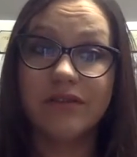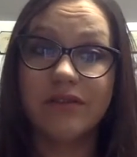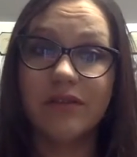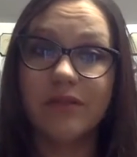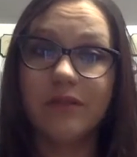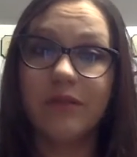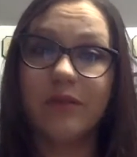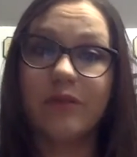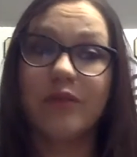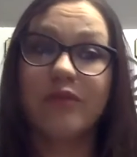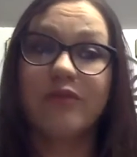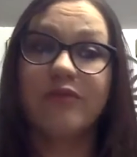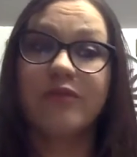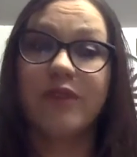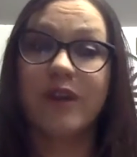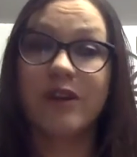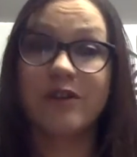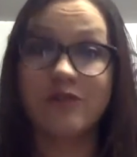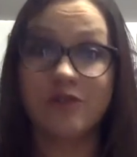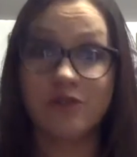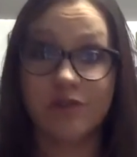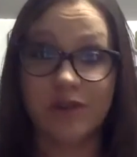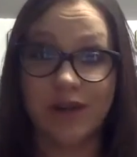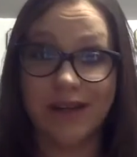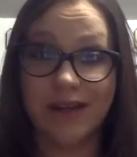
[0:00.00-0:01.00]
We were
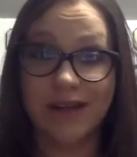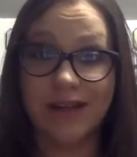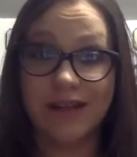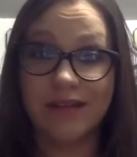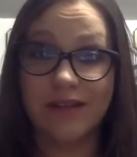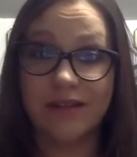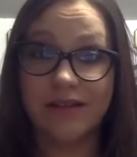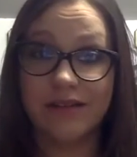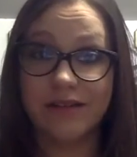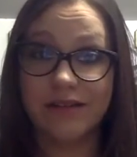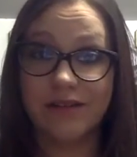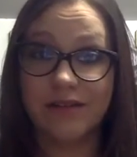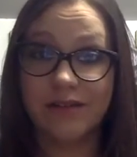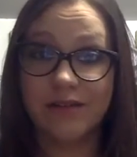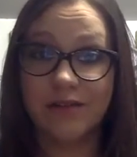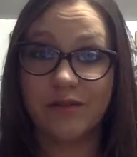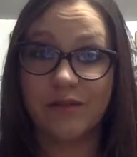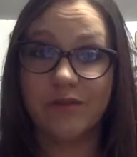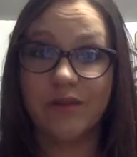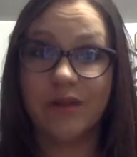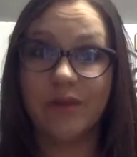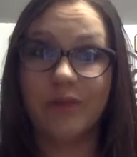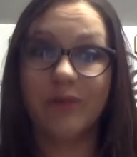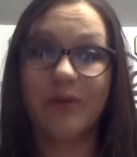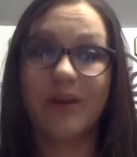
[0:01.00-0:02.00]
frustrated.
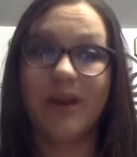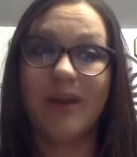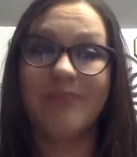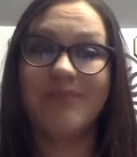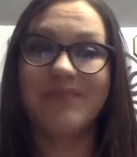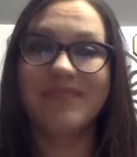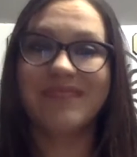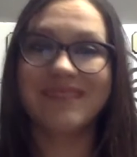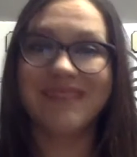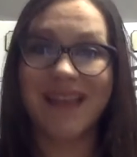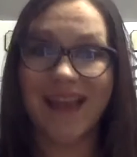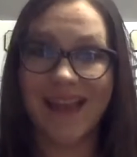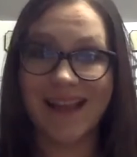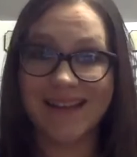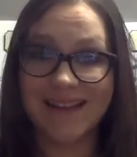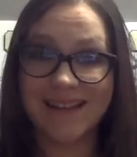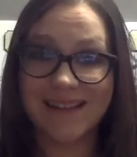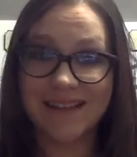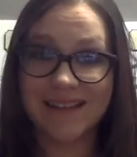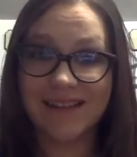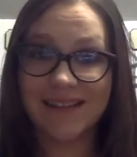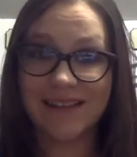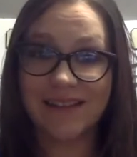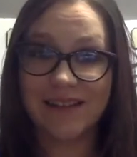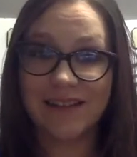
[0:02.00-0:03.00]
We were
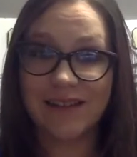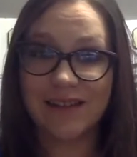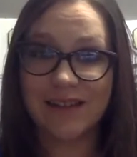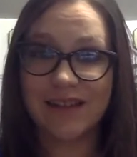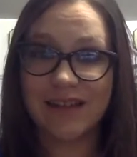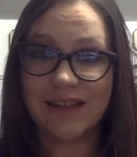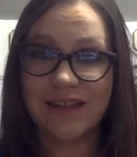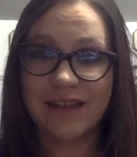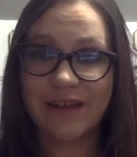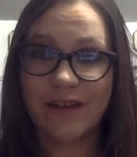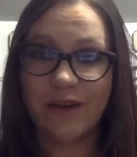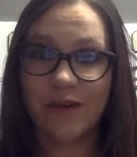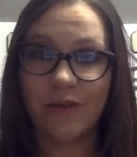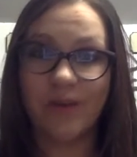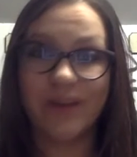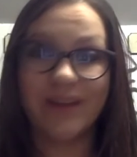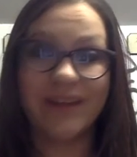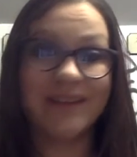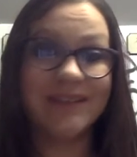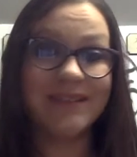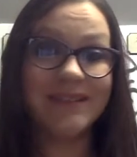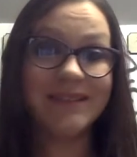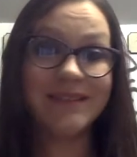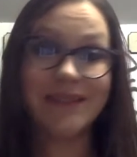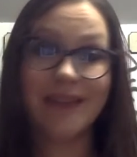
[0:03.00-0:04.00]
upset. We
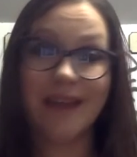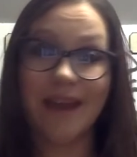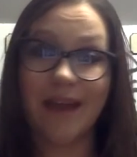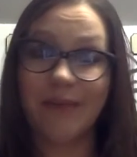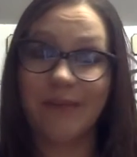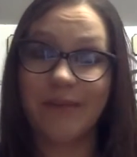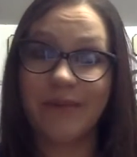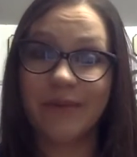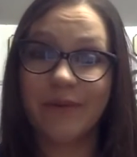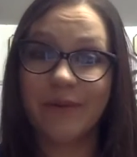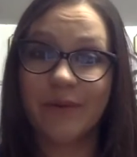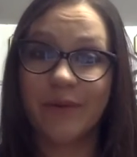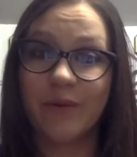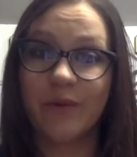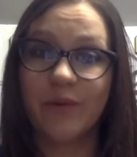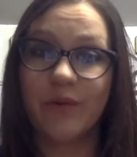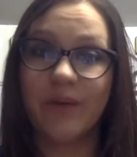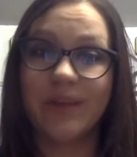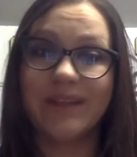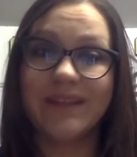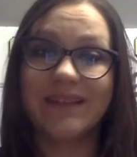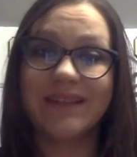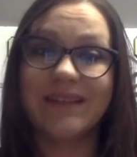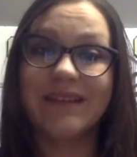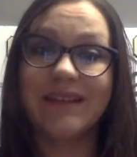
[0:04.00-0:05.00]
didn't stop.
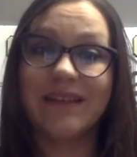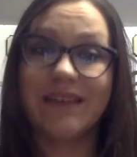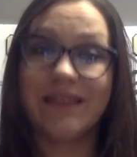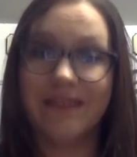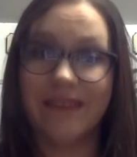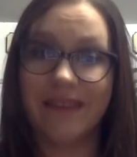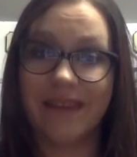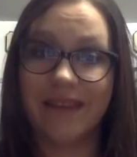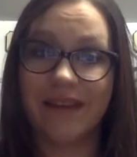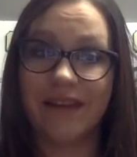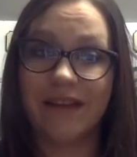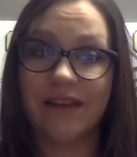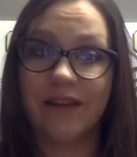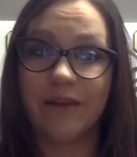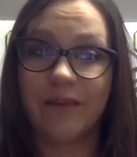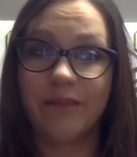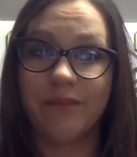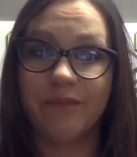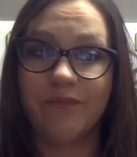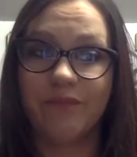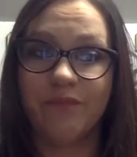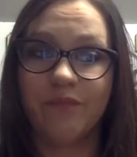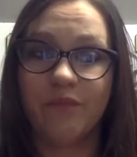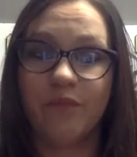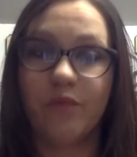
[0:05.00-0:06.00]
We didn't think.
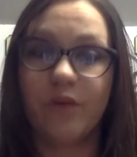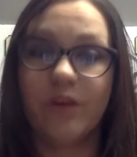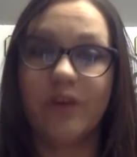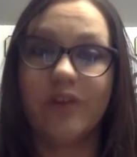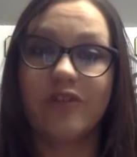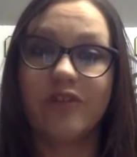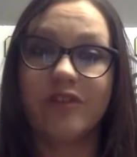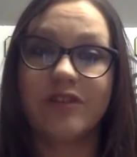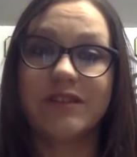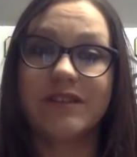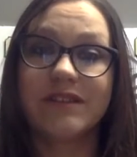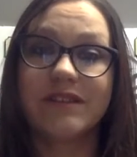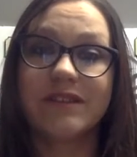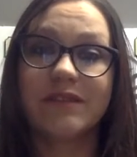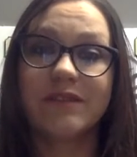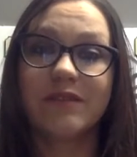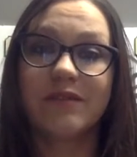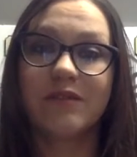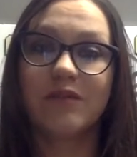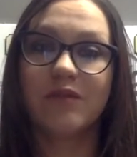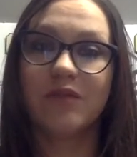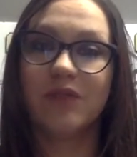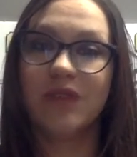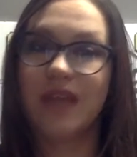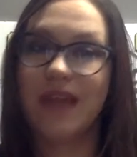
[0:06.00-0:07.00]
We just
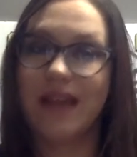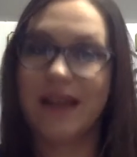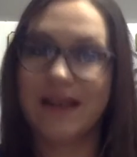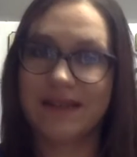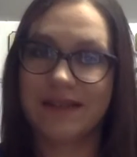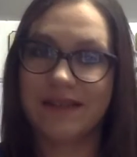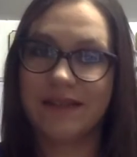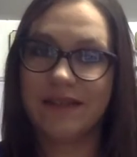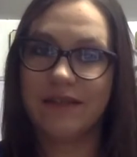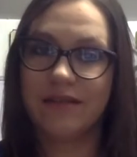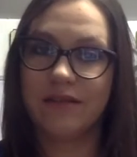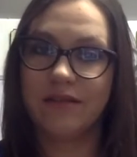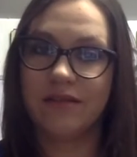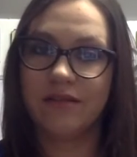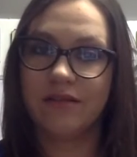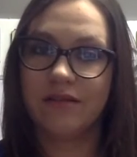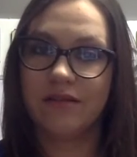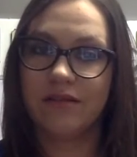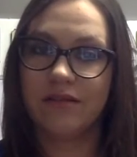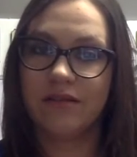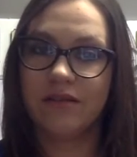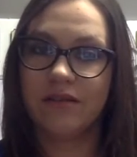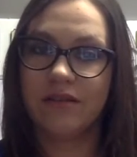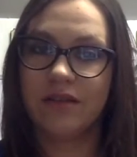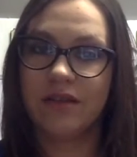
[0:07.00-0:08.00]
reacted.
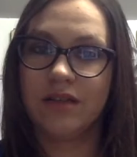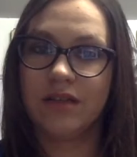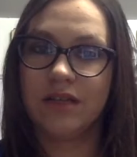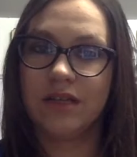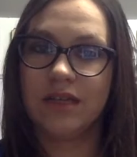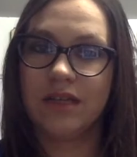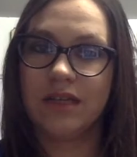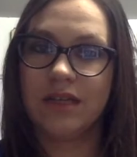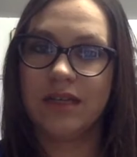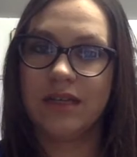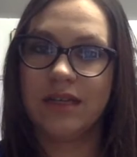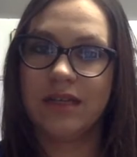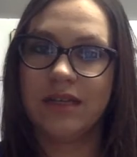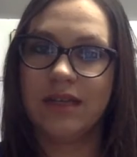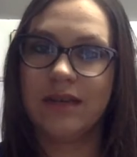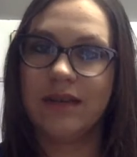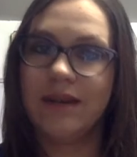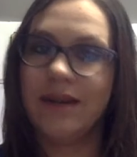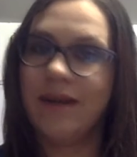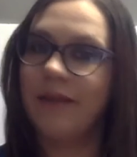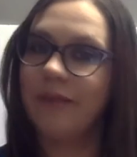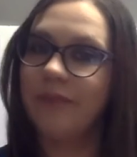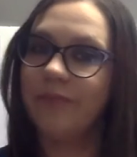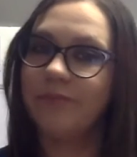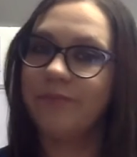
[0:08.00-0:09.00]

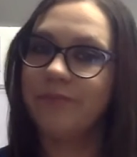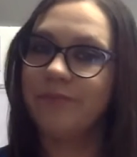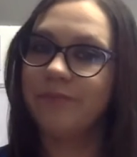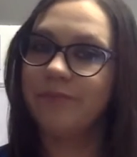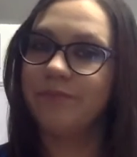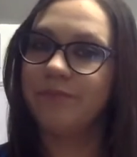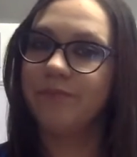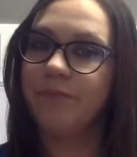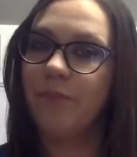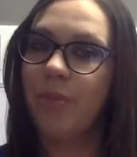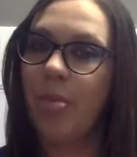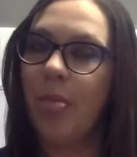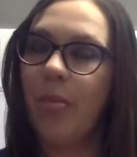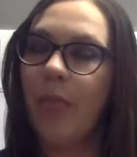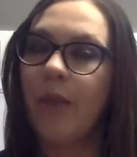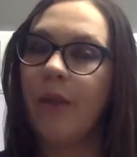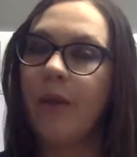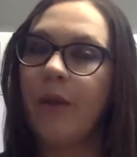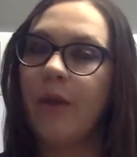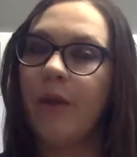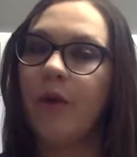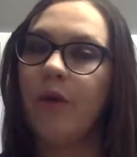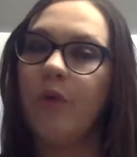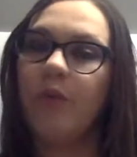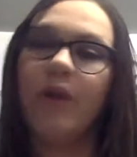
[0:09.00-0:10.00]
Now,
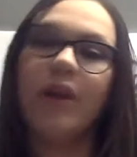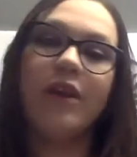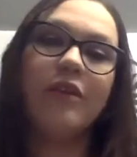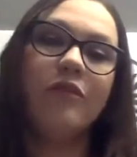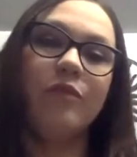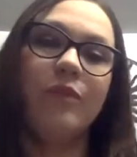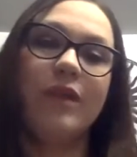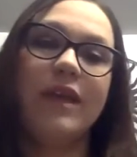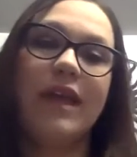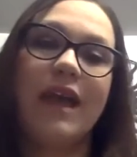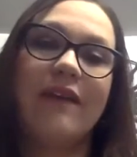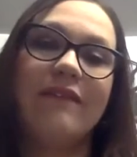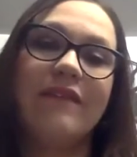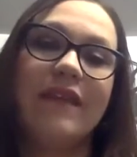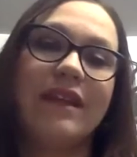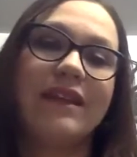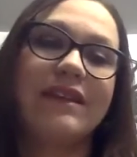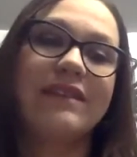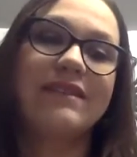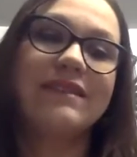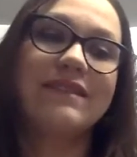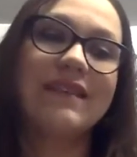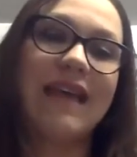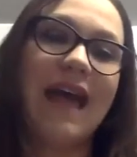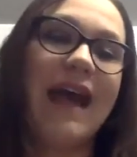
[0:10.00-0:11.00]
what if we have that
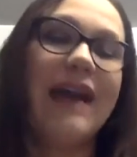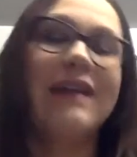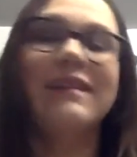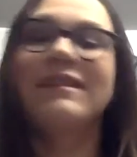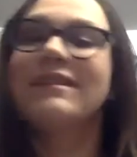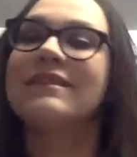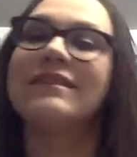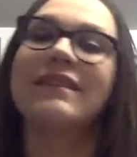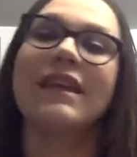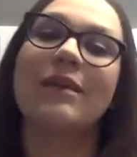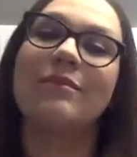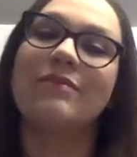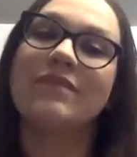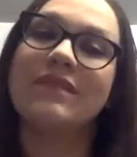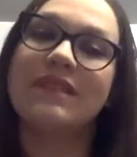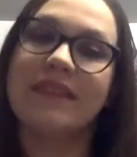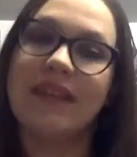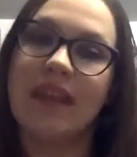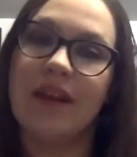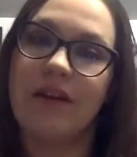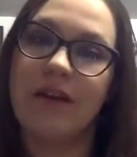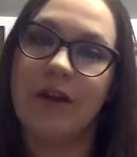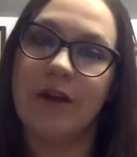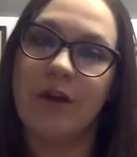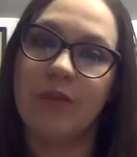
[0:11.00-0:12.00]
exact same
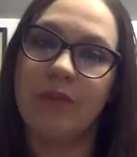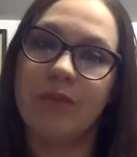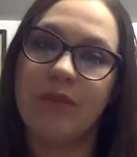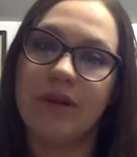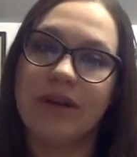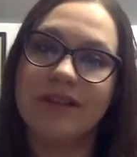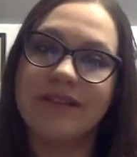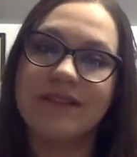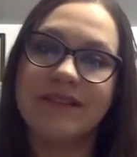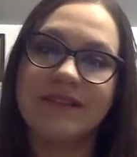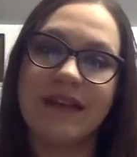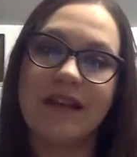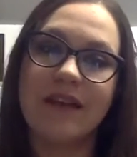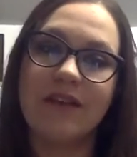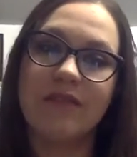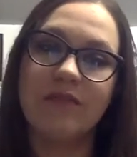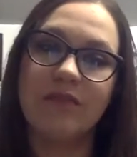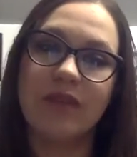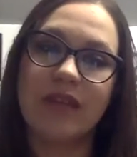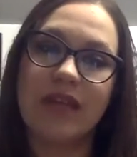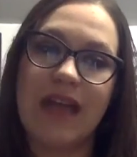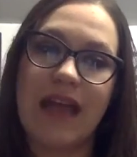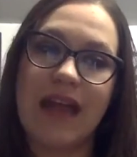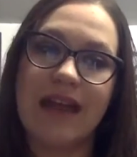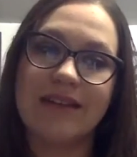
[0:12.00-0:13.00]
scenario, but instead of
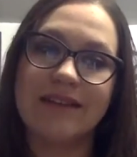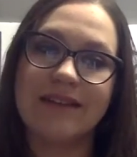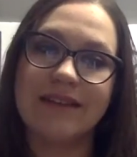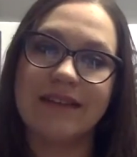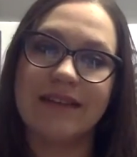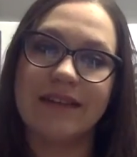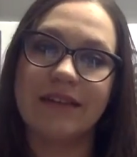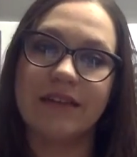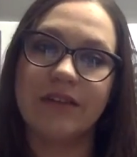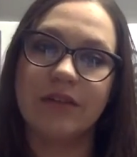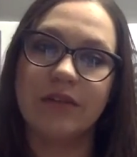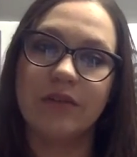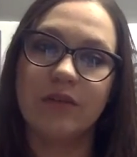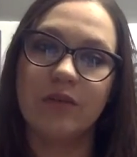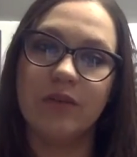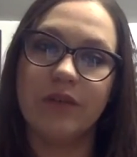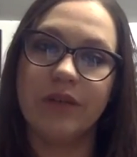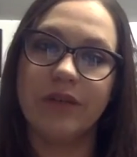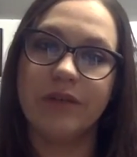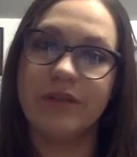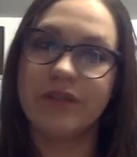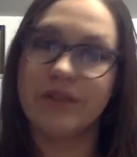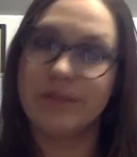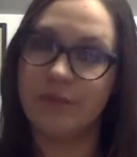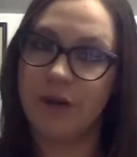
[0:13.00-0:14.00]
reacting, we
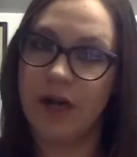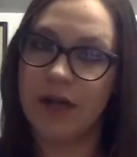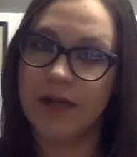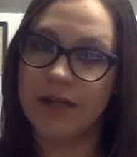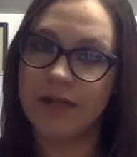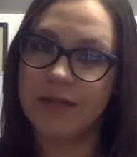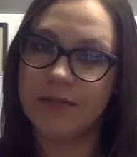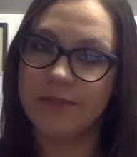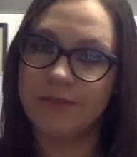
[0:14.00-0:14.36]
respond?